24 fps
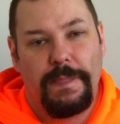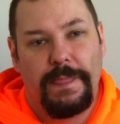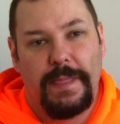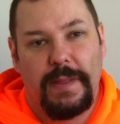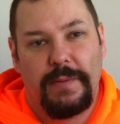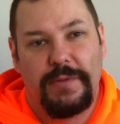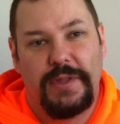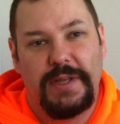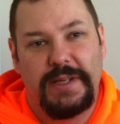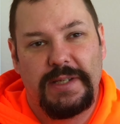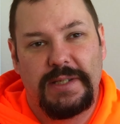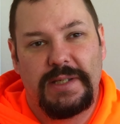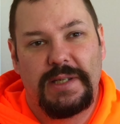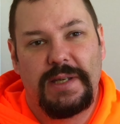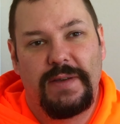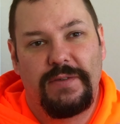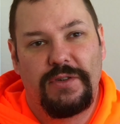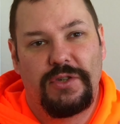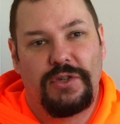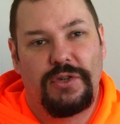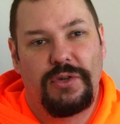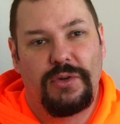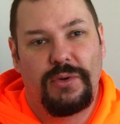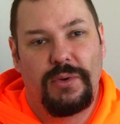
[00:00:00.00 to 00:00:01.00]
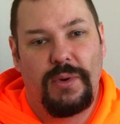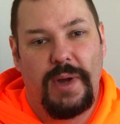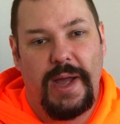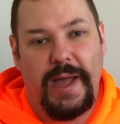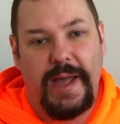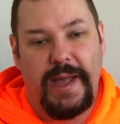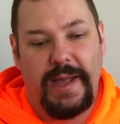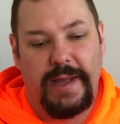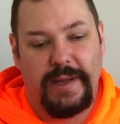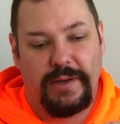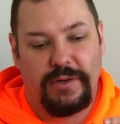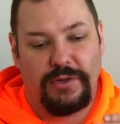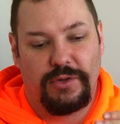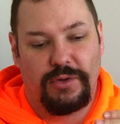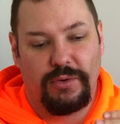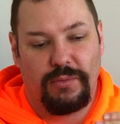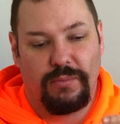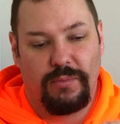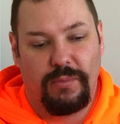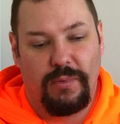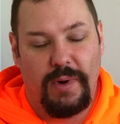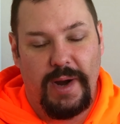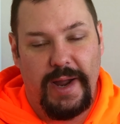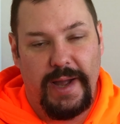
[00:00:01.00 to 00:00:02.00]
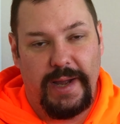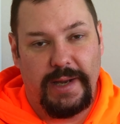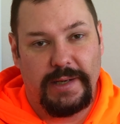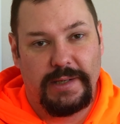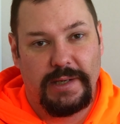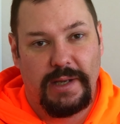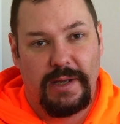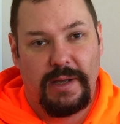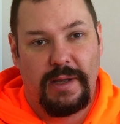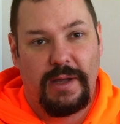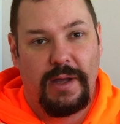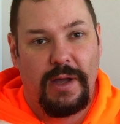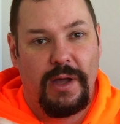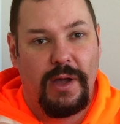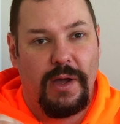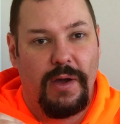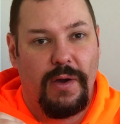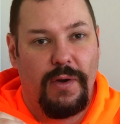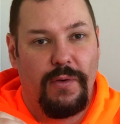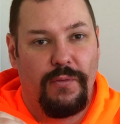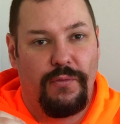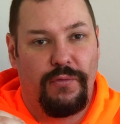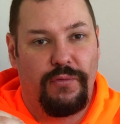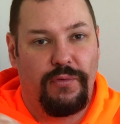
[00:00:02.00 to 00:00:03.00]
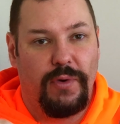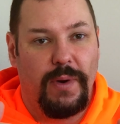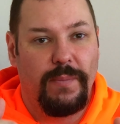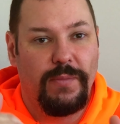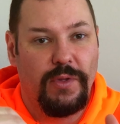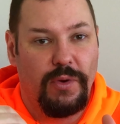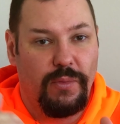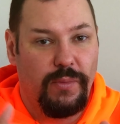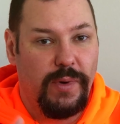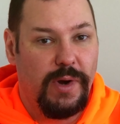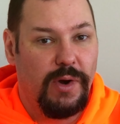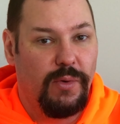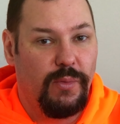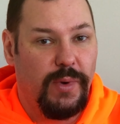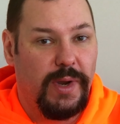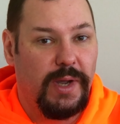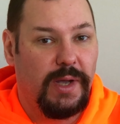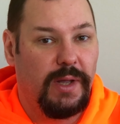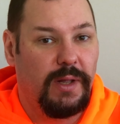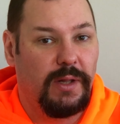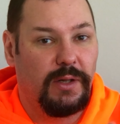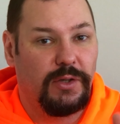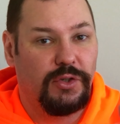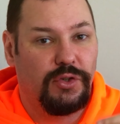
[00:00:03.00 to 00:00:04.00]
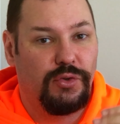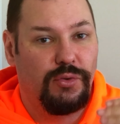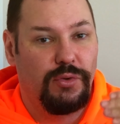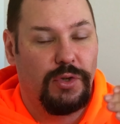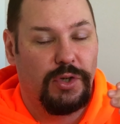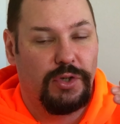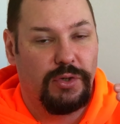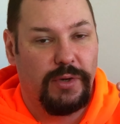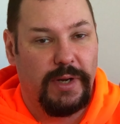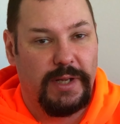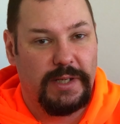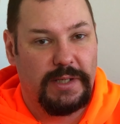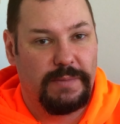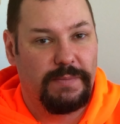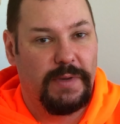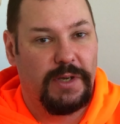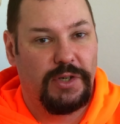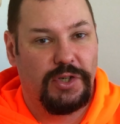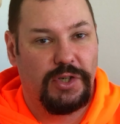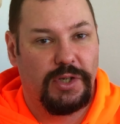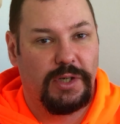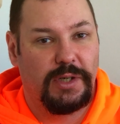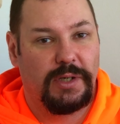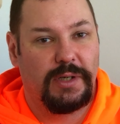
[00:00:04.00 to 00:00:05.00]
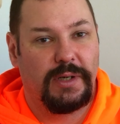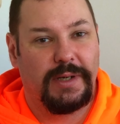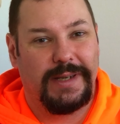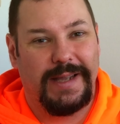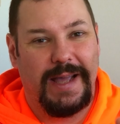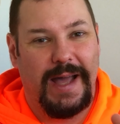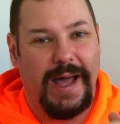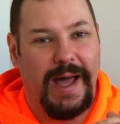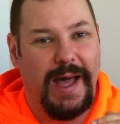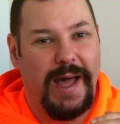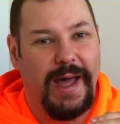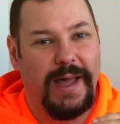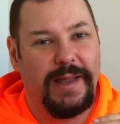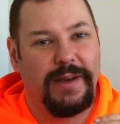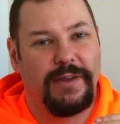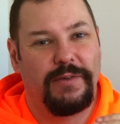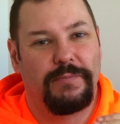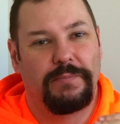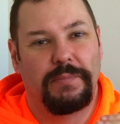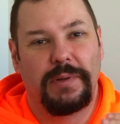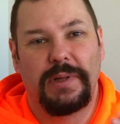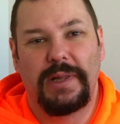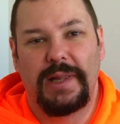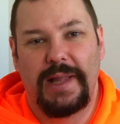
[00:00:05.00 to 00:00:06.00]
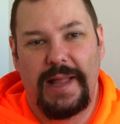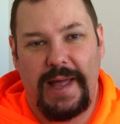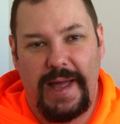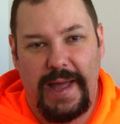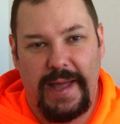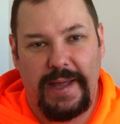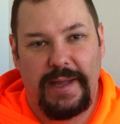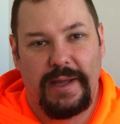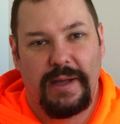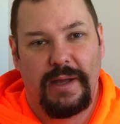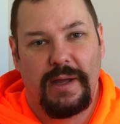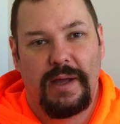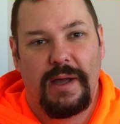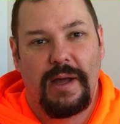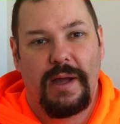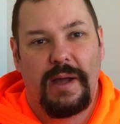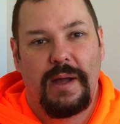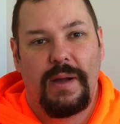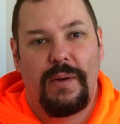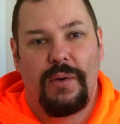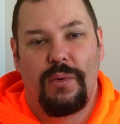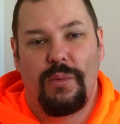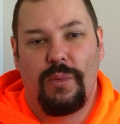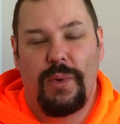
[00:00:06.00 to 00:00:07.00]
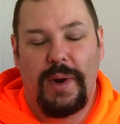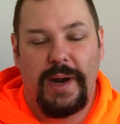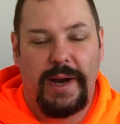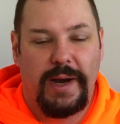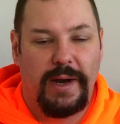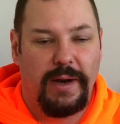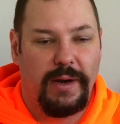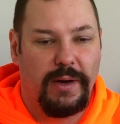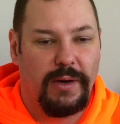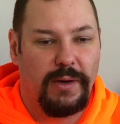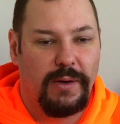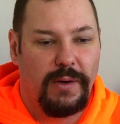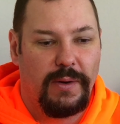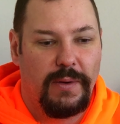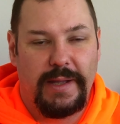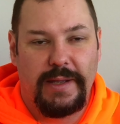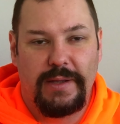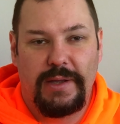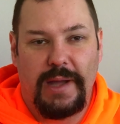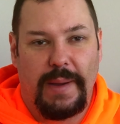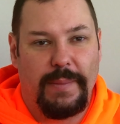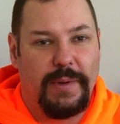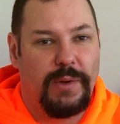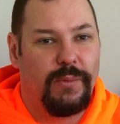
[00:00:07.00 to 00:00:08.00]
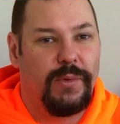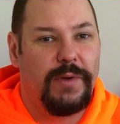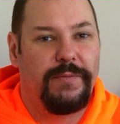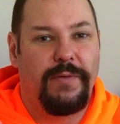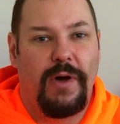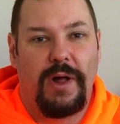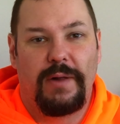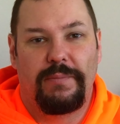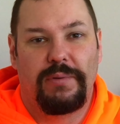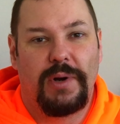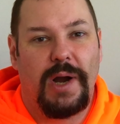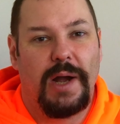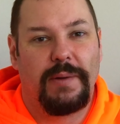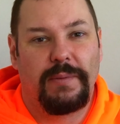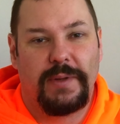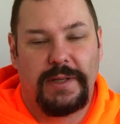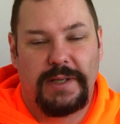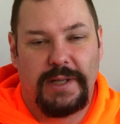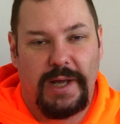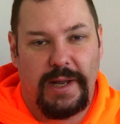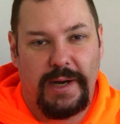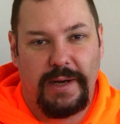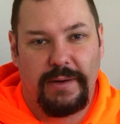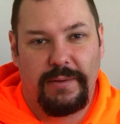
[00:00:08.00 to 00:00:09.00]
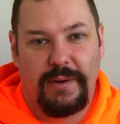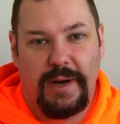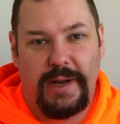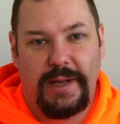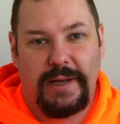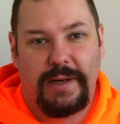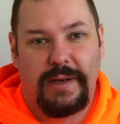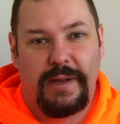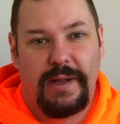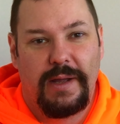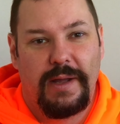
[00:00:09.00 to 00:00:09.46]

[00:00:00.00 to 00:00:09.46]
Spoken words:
This gives you a direct, from the rear wheel to the transmission kind of play, where, I mean, we've all probably done it, right?